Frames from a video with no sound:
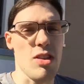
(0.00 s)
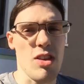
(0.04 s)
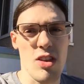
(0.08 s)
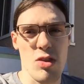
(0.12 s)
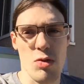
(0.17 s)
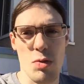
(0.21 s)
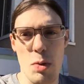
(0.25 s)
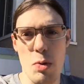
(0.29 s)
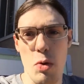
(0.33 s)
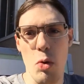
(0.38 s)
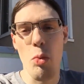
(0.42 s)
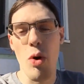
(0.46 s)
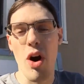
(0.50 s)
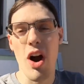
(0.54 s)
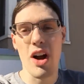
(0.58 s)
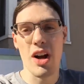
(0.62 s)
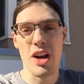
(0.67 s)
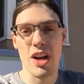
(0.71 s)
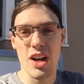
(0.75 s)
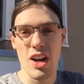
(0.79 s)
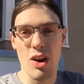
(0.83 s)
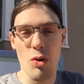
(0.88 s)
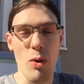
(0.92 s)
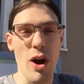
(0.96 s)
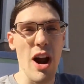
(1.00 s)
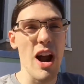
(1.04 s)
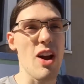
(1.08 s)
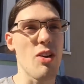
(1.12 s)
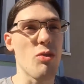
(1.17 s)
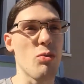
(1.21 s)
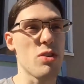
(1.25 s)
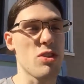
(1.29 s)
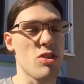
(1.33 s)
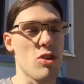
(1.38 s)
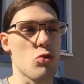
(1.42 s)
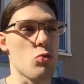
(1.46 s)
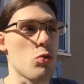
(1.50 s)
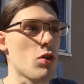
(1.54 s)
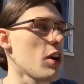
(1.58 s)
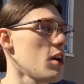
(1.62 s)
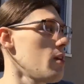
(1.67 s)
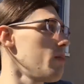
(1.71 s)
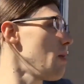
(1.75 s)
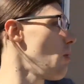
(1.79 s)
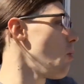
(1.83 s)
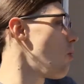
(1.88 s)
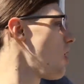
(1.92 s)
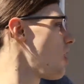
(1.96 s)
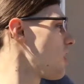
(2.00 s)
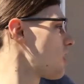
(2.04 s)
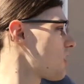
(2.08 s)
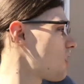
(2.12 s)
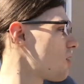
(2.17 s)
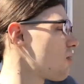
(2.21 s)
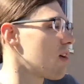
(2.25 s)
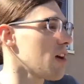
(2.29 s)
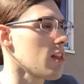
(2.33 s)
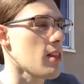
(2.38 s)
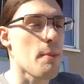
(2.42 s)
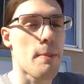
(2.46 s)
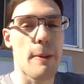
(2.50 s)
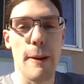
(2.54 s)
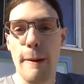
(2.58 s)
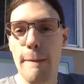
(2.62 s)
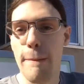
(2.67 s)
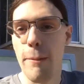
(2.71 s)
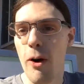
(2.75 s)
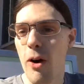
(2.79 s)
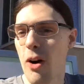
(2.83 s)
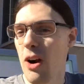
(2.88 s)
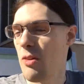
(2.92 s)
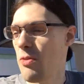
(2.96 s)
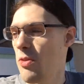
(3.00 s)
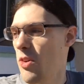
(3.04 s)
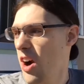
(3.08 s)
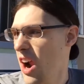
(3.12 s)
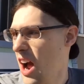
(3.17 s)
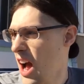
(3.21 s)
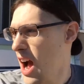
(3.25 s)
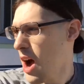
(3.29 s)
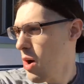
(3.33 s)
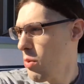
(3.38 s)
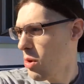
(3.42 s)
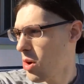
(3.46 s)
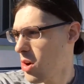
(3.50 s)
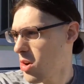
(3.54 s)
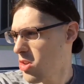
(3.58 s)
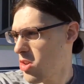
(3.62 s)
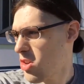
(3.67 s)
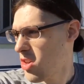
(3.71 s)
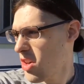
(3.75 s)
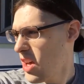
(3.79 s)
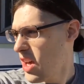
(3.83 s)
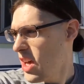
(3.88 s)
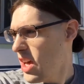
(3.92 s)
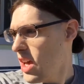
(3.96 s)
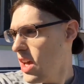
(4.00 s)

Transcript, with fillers: since we were walking around, since we're gonna be walking around the pit party for hours,